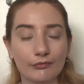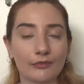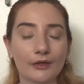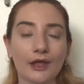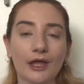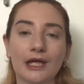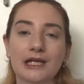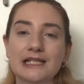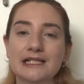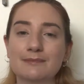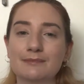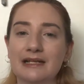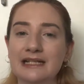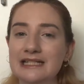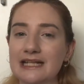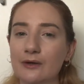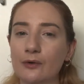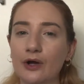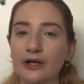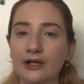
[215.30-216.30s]
It does blend
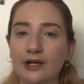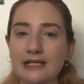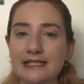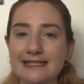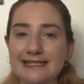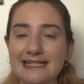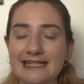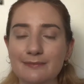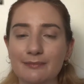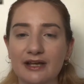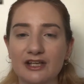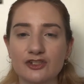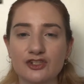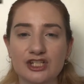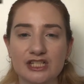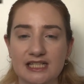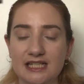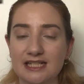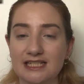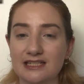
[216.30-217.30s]
out quite nicely, but as you can
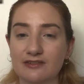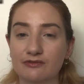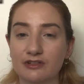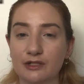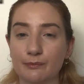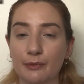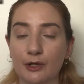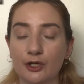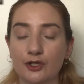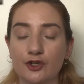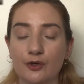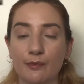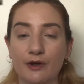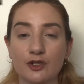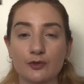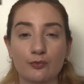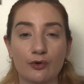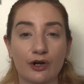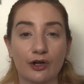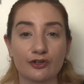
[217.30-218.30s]
see I didn't really put too much
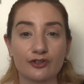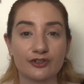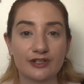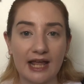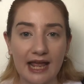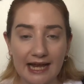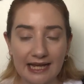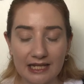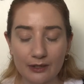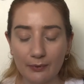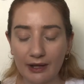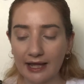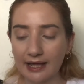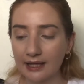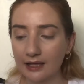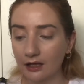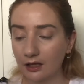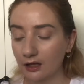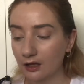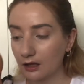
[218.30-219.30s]
product on
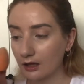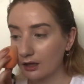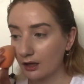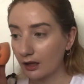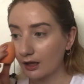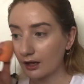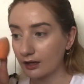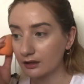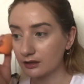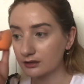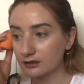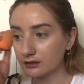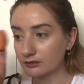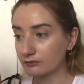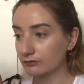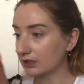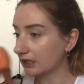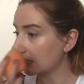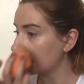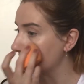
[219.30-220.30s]
anyway, and I didn't
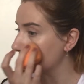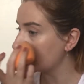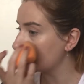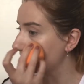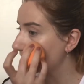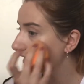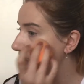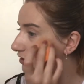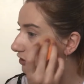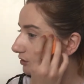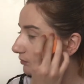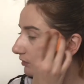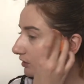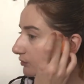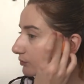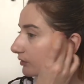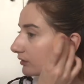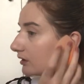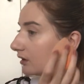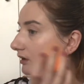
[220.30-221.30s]
really need too much
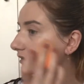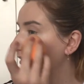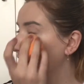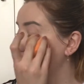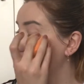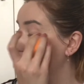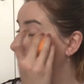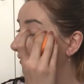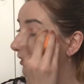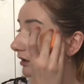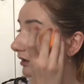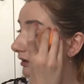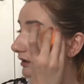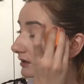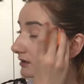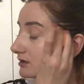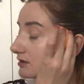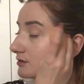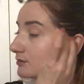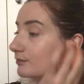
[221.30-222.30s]
product underneath my
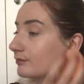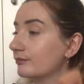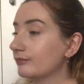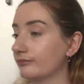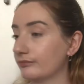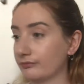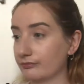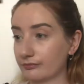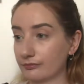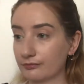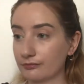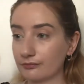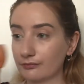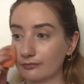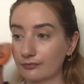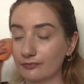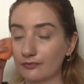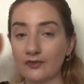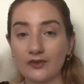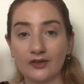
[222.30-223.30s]
eyes
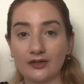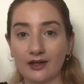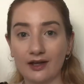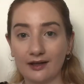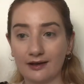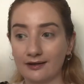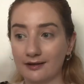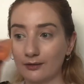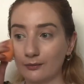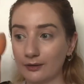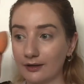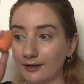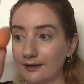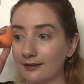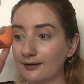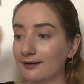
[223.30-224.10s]
today anyway.